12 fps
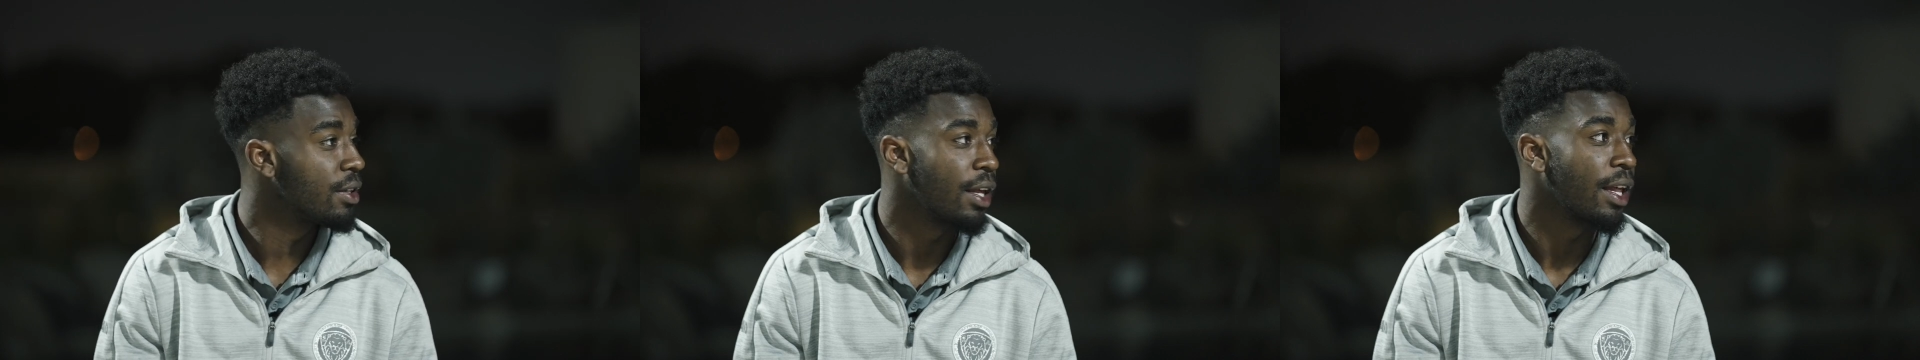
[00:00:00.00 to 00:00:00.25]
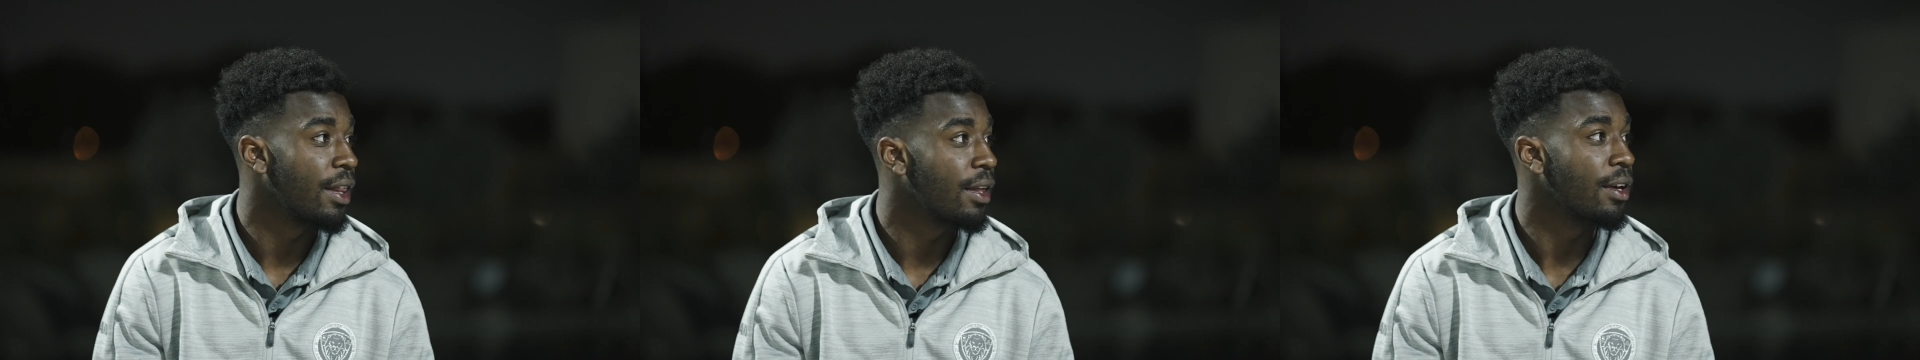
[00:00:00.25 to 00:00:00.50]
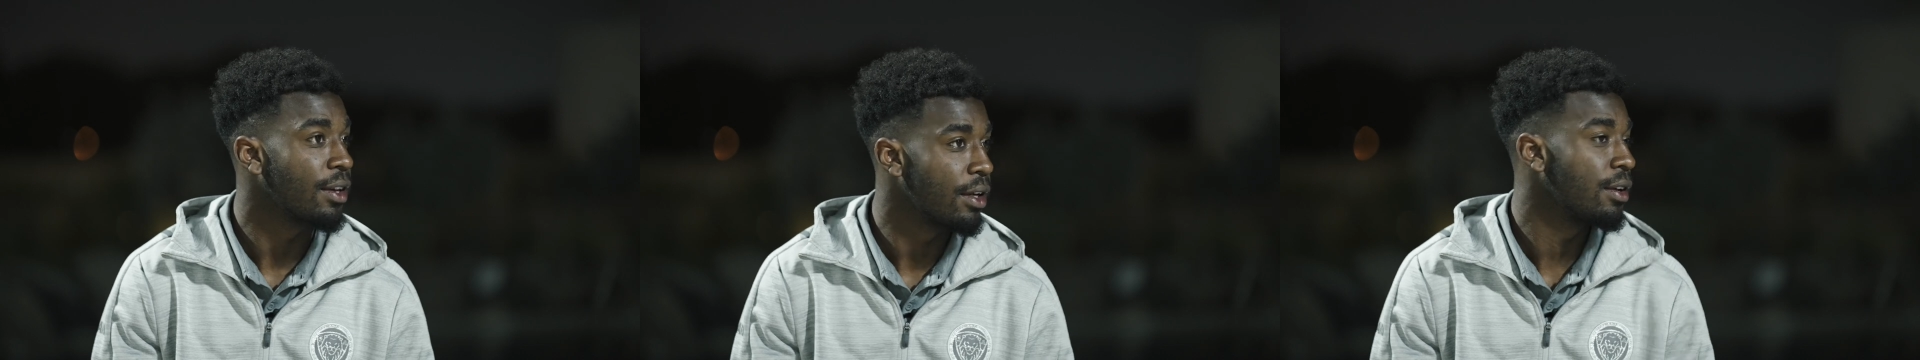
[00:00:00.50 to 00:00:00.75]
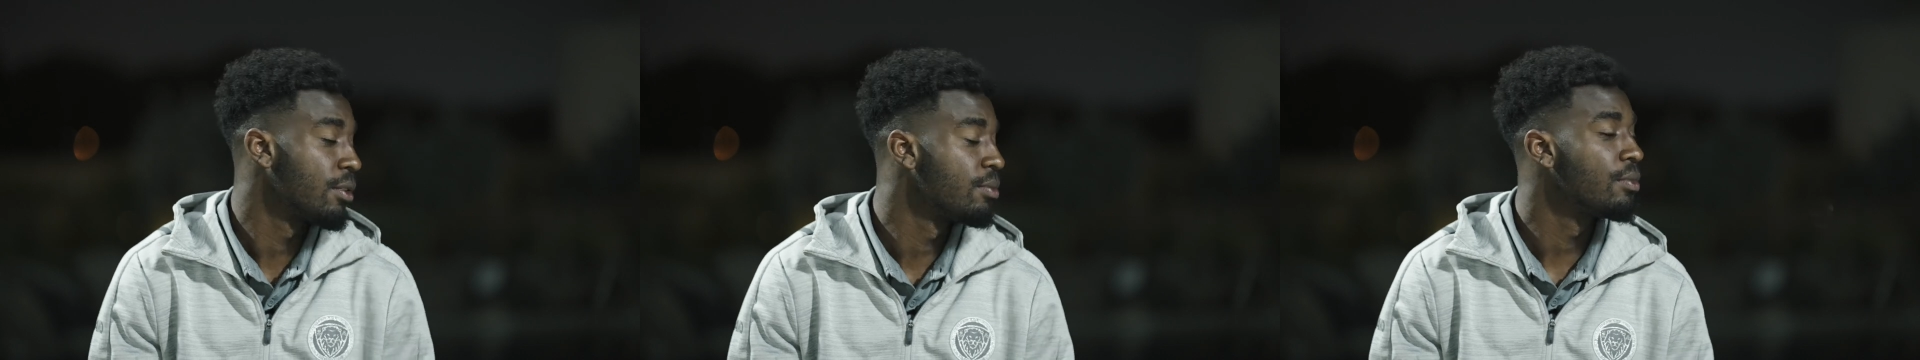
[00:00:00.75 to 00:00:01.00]
then I think
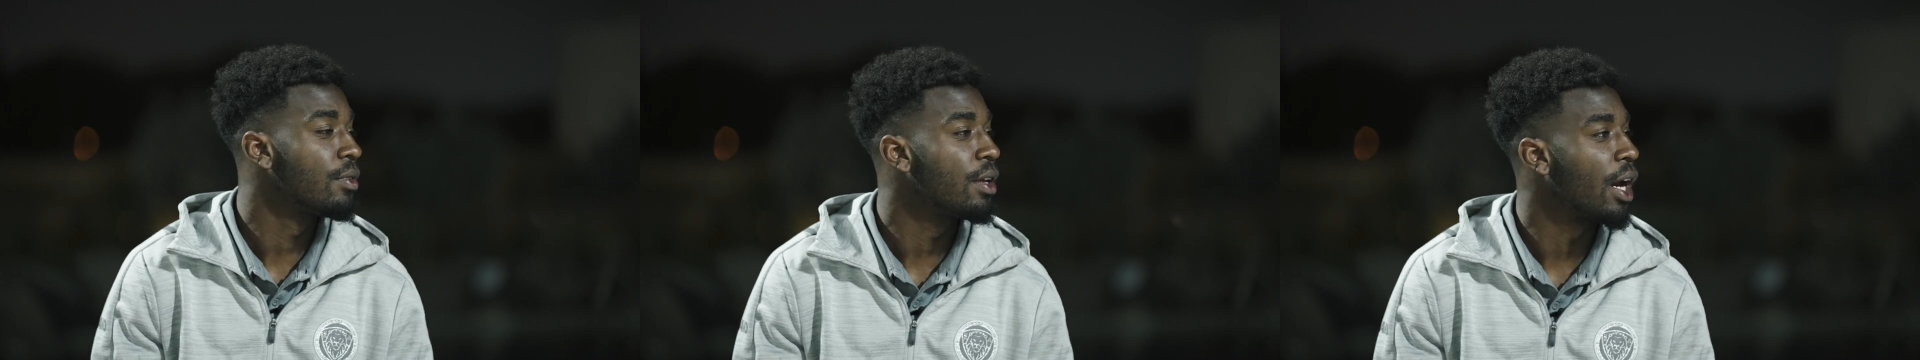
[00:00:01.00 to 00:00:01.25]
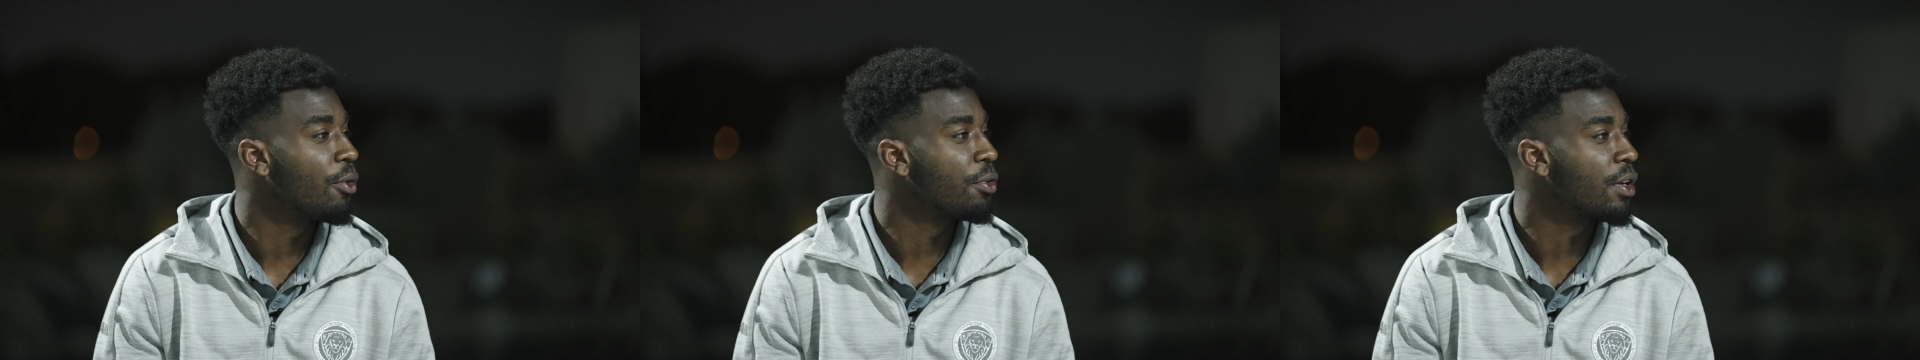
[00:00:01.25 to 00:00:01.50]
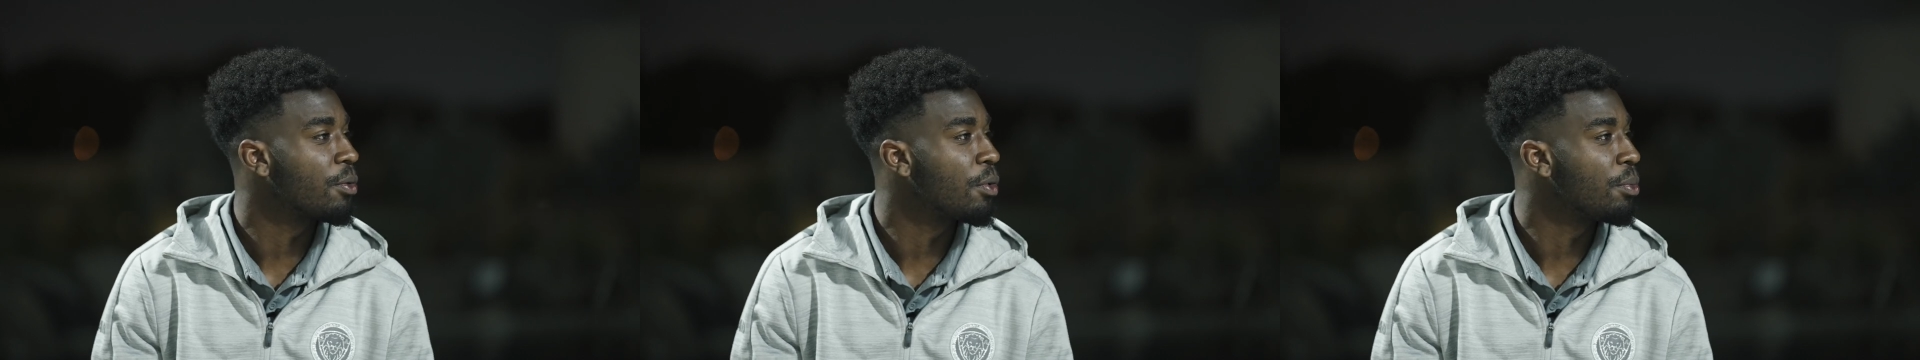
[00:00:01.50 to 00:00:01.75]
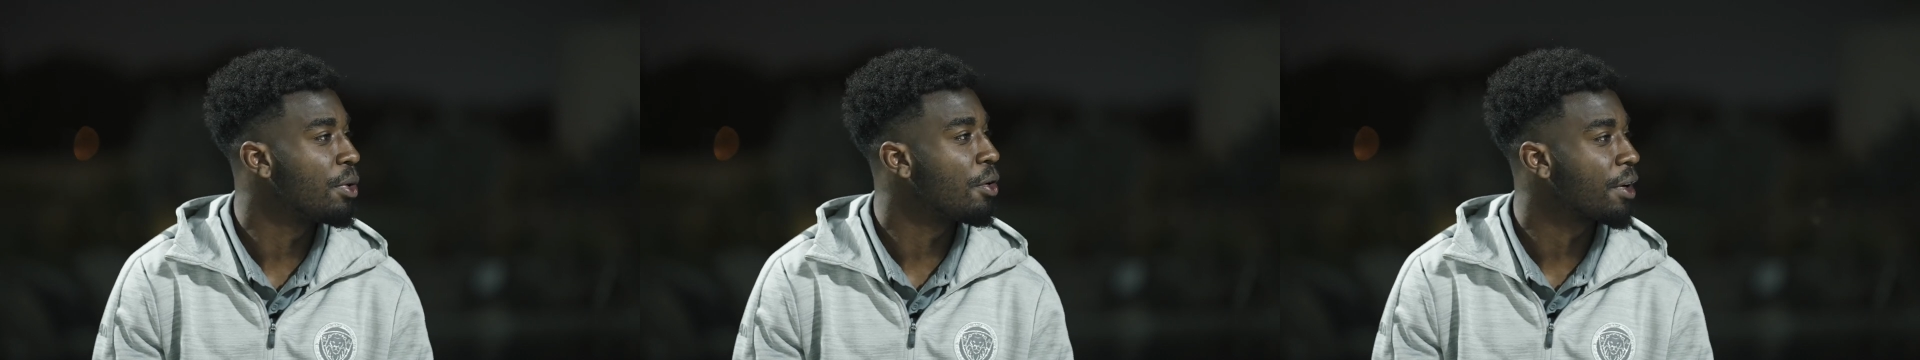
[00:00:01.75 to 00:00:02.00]
everything will
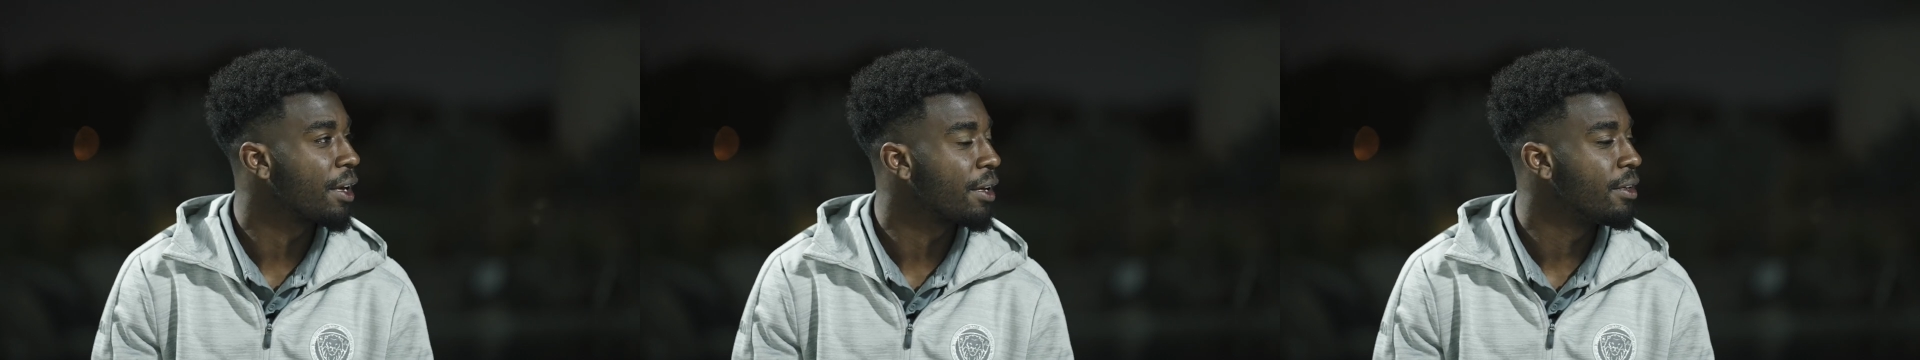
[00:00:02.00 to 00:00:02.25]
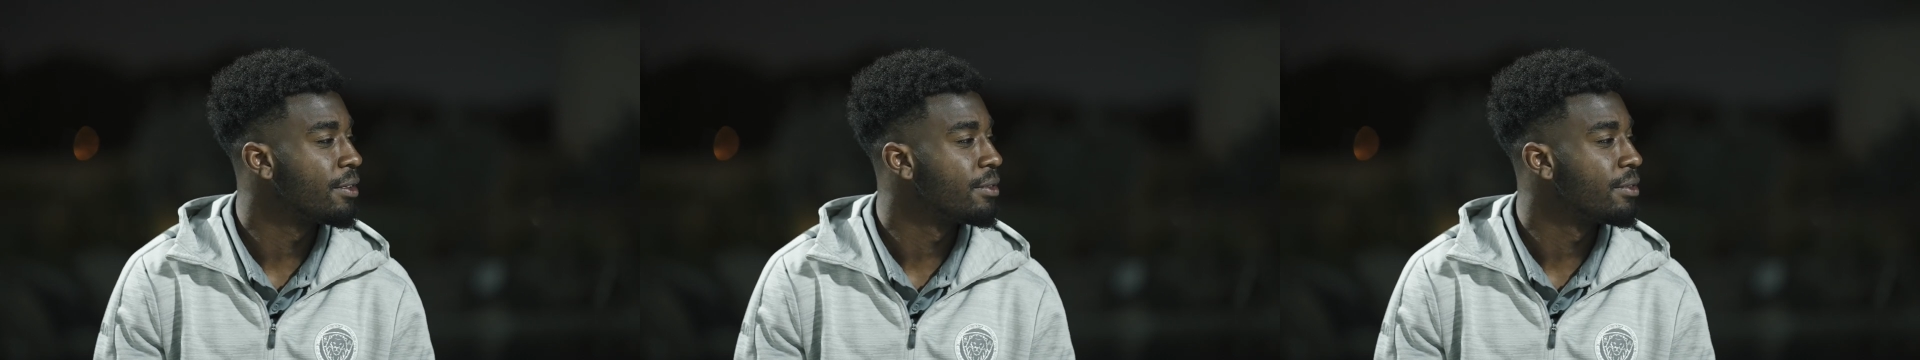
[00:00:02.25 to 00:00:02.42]
be okay.